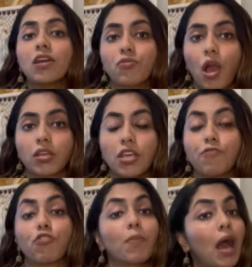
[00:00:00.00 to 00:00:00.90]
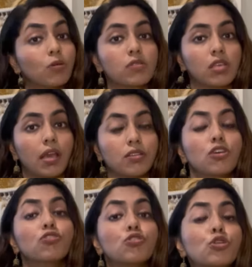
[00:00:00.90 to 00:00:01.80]
a Rakhi from outside,
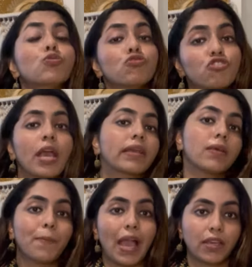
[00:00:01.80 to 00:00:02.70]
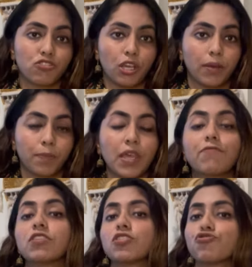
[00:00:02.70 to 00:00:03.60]
do check the packaging. If
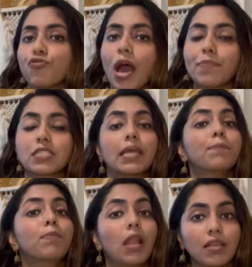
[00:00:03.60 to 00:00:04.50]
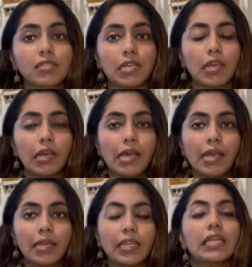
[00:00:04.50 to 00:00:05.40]
it is wrapped in plastic,
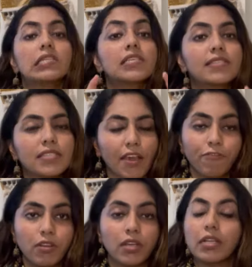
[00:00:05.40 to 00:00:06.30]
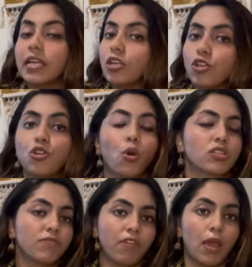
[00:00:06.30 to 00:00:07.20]
then it is definitely not
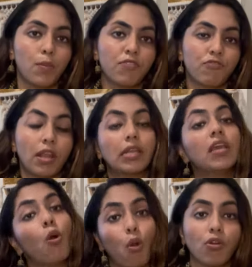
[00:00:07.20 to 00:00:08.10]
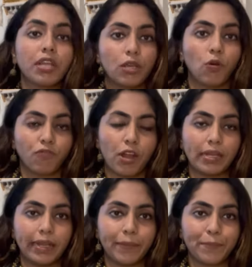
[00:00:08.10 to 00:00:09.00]
environment friendly or
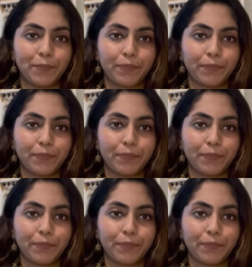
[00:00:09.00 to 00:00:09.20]
eco-friendly.